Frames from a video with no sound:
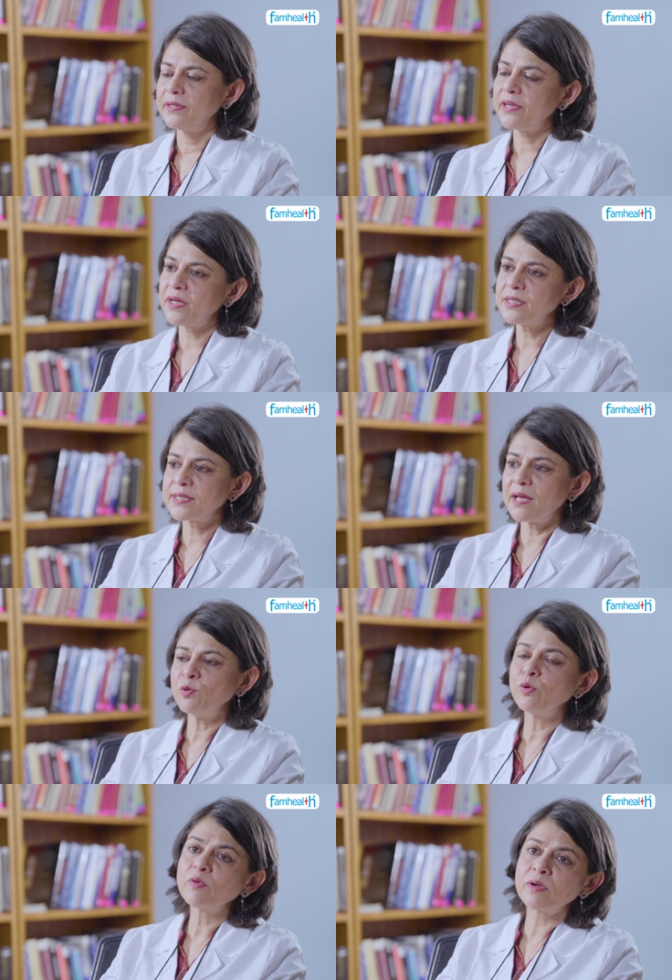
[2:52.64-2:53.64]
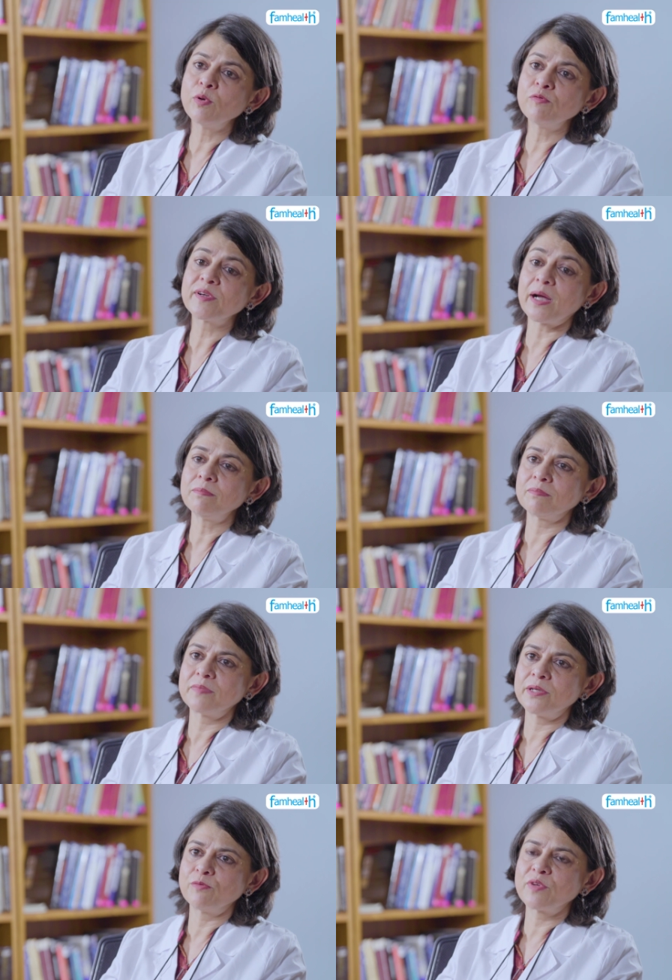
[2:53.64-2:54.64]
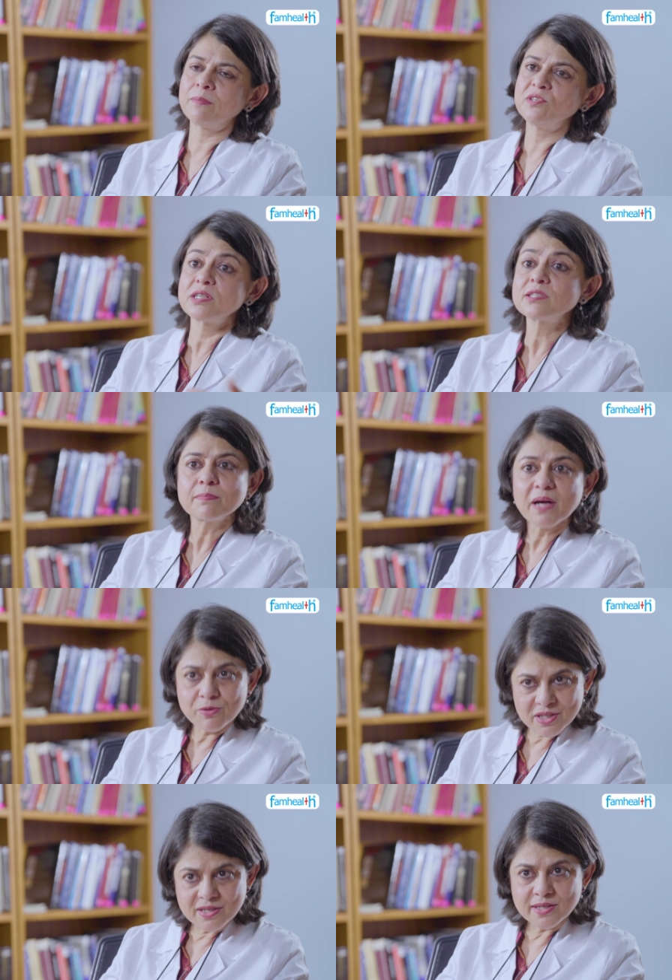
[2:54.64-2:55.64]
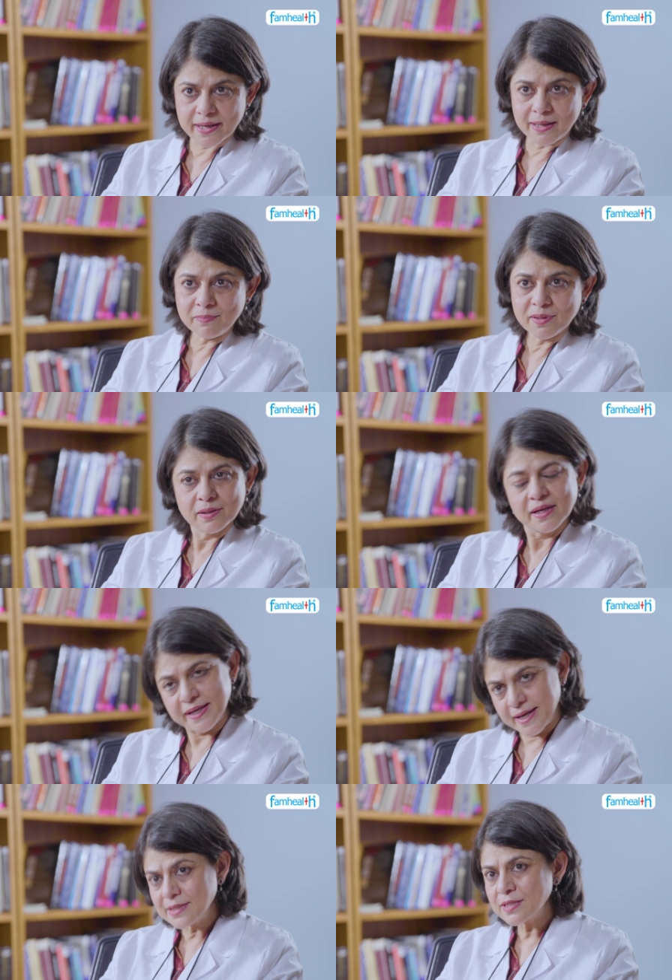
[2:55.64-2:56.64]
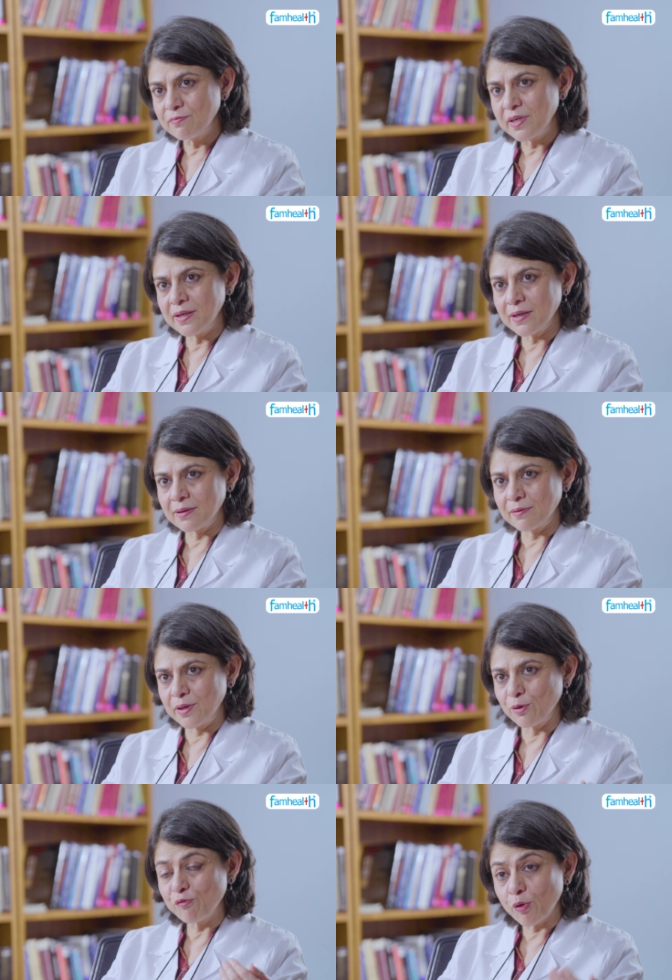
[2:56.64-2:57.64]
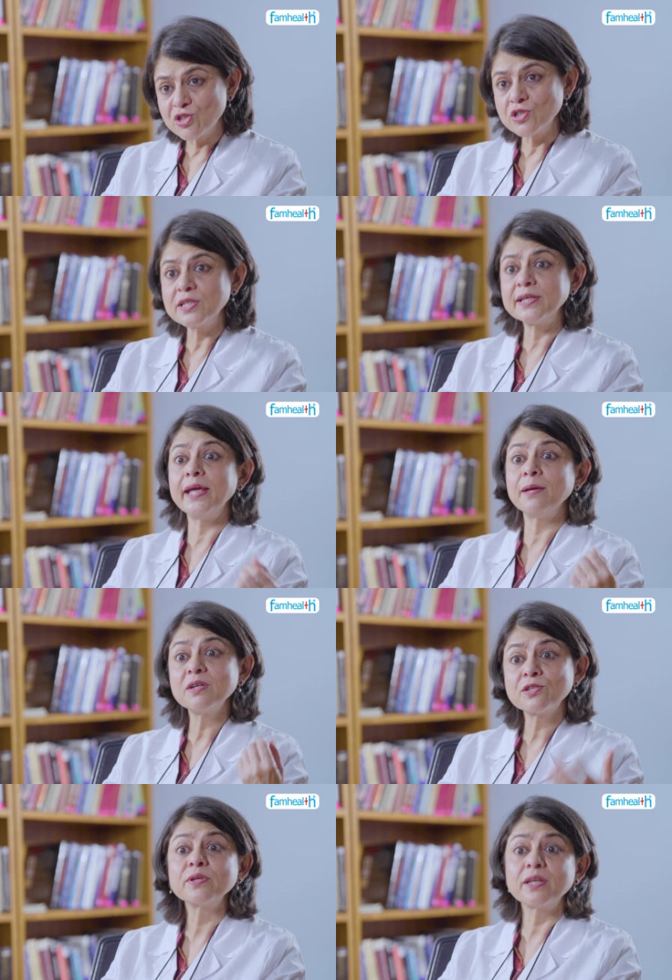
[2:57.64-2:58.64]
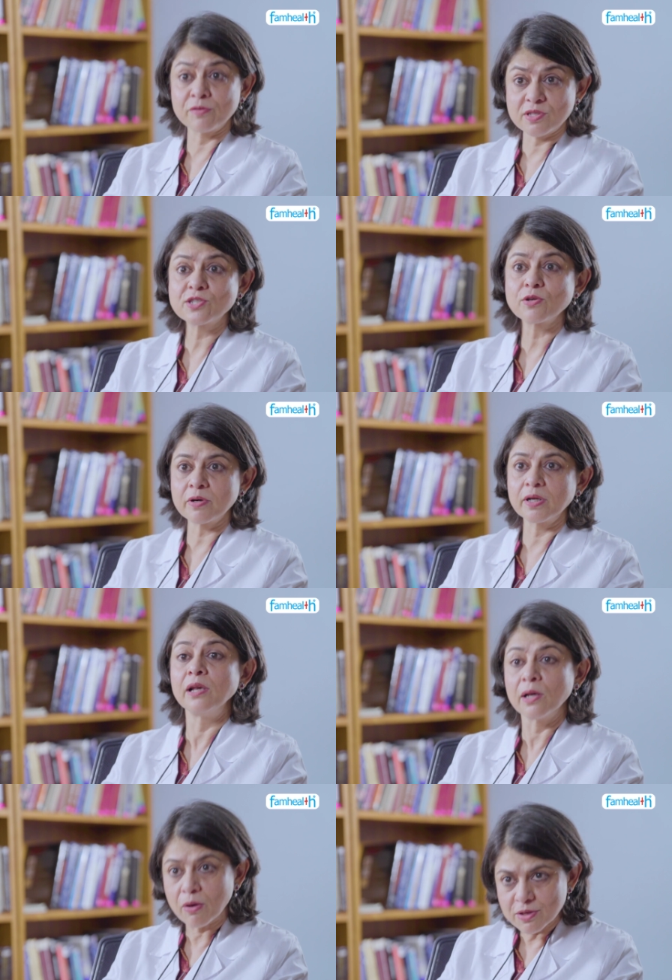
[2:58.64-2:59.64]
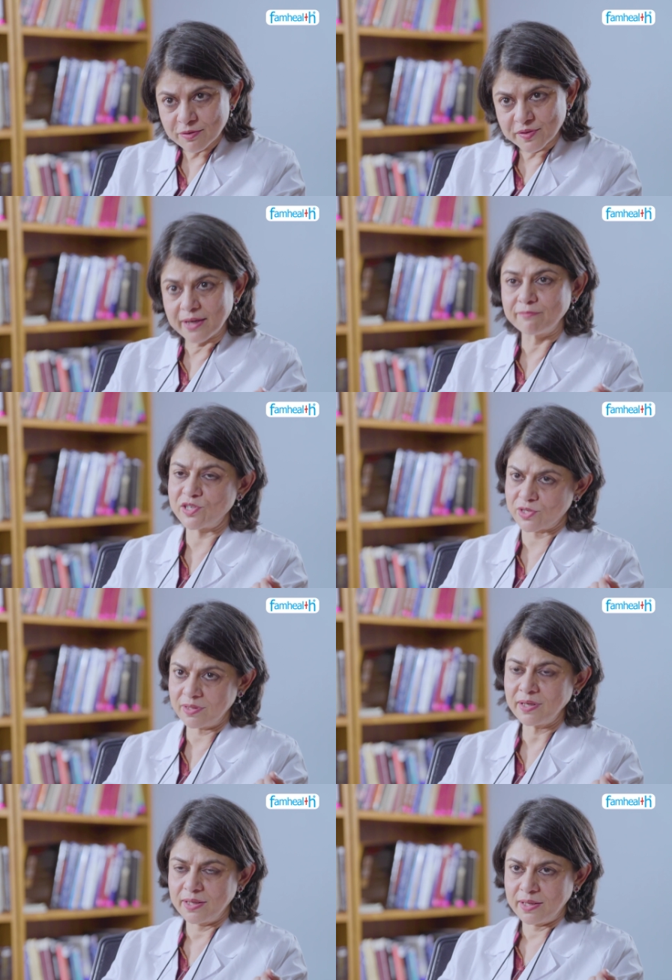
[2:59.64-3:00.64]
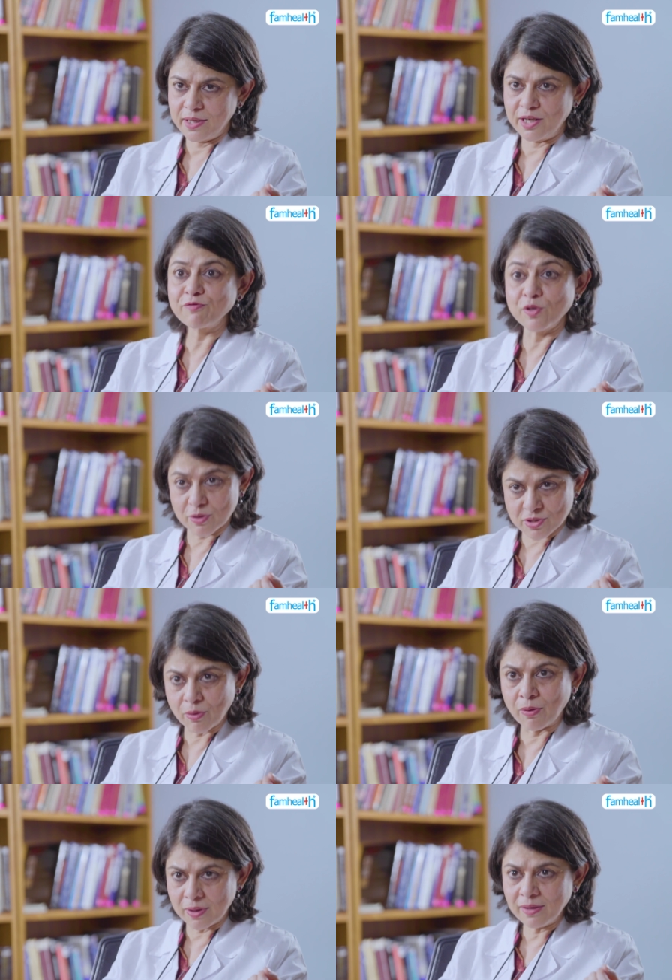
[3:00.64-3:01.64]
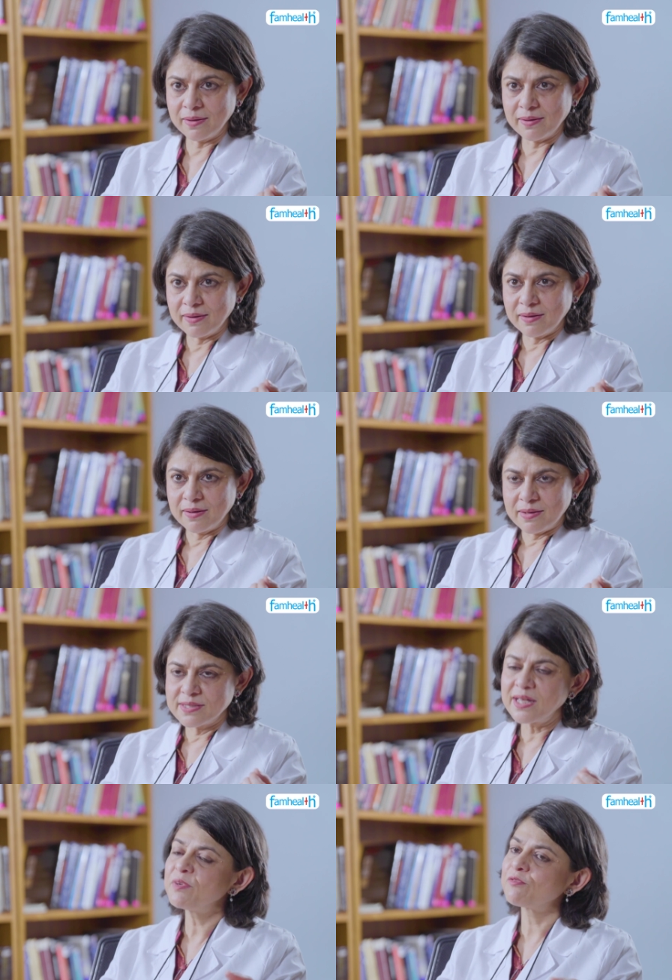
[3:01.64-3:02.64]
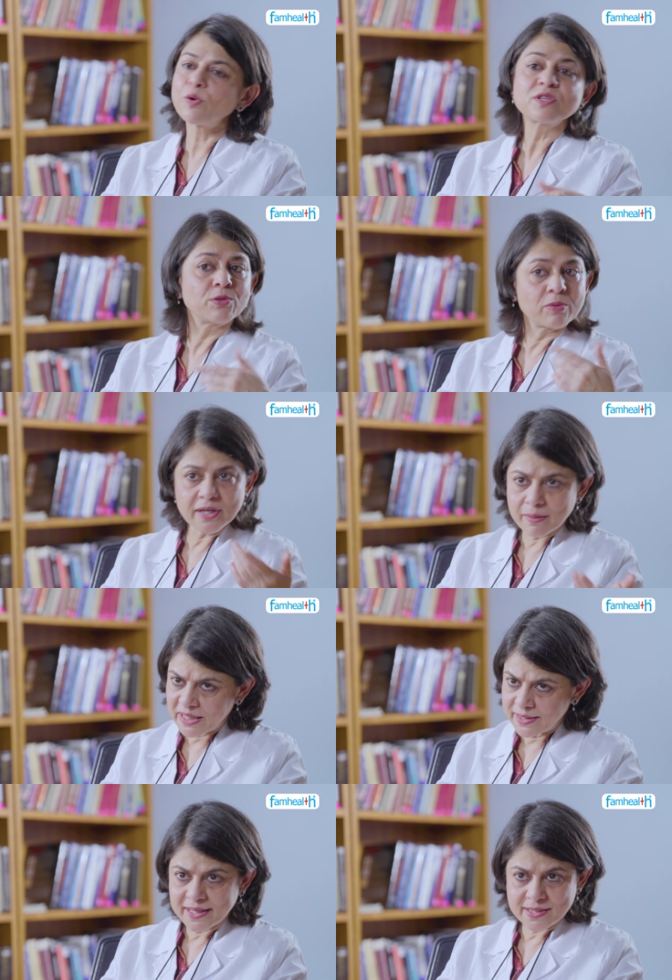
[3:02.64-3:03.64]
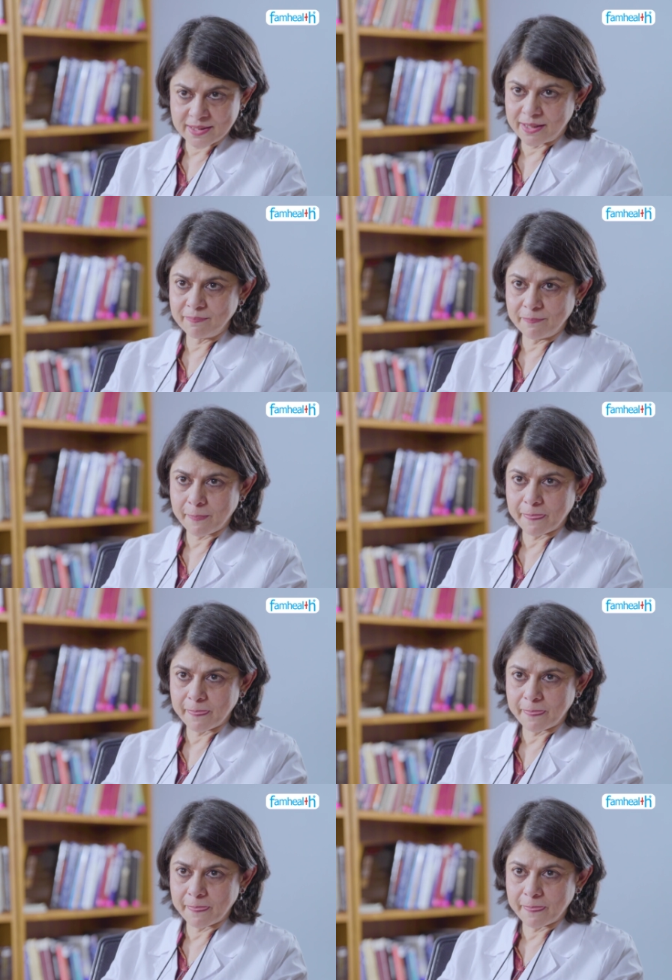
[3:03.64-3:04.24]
There are some who've, who've come, you know, come just about in time yes, we are you know fortunately able to restore a lot of their vision, if not all. Some of course don't come at that time.